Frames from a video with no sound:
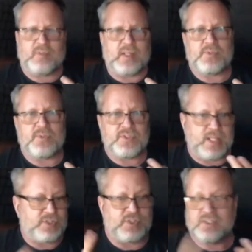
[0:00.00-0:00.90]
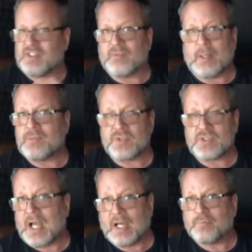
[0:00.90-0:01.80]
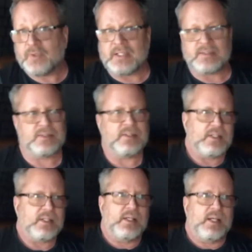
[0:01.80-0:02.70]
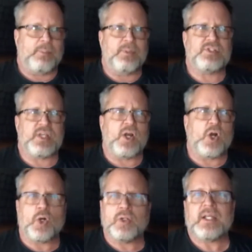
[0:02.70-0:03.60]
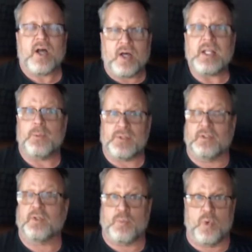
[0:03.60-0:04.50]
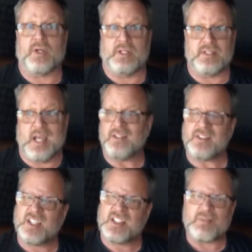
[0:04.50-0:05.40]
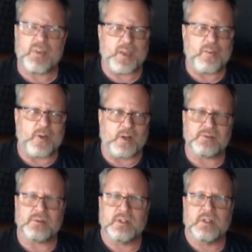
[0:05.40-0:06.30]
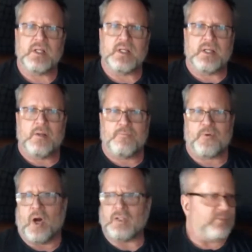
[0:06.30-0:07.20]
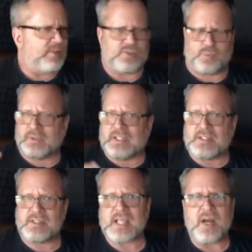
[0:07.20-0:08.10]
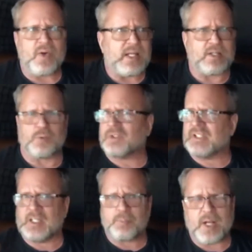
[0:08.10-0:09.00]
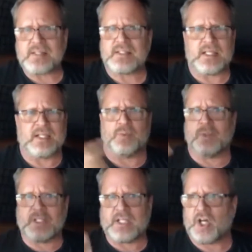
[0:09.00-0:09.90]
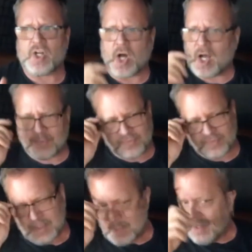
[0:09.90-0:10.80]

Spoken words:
sometimes there's tension, sometimes there's conflict. I would say early on it was a little more intense because everything felt, for all of us, really scary and really depressing and really cut off.